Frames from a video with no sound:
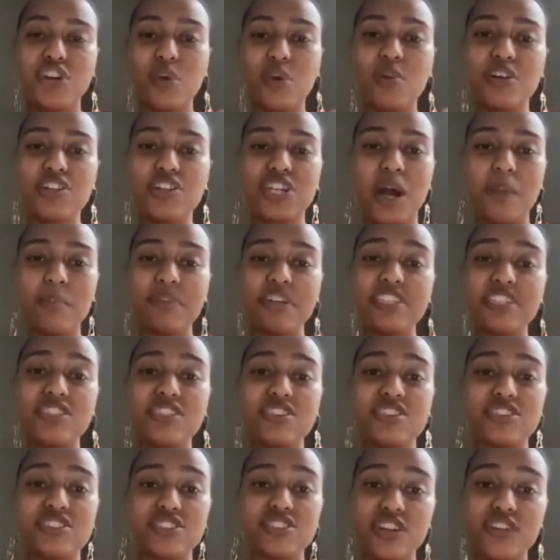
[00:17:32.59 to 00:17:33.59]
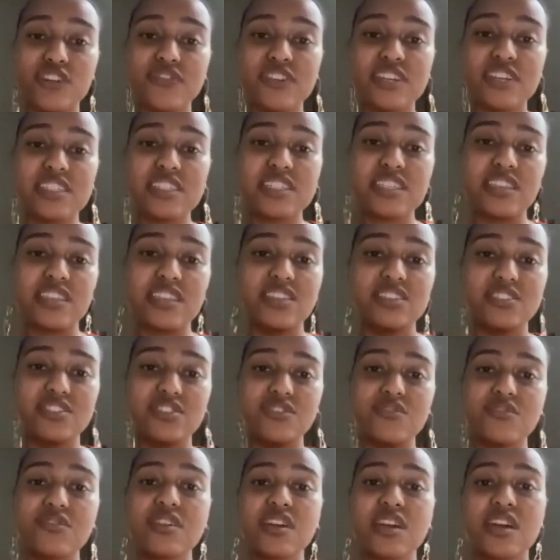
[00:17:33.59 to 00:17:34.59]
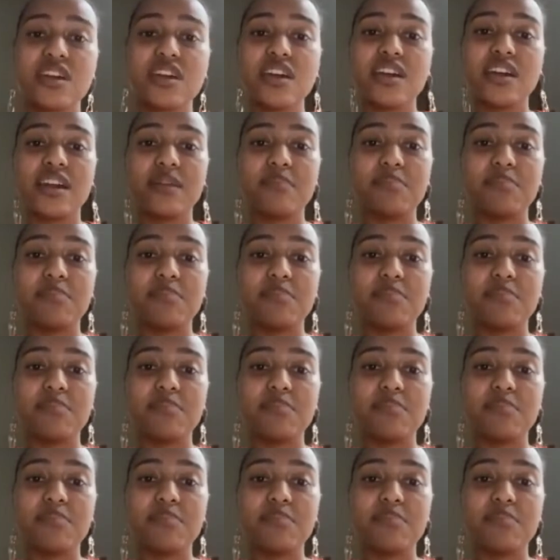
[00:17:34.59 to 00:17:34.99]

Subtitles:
just so much coming to the surface and these youth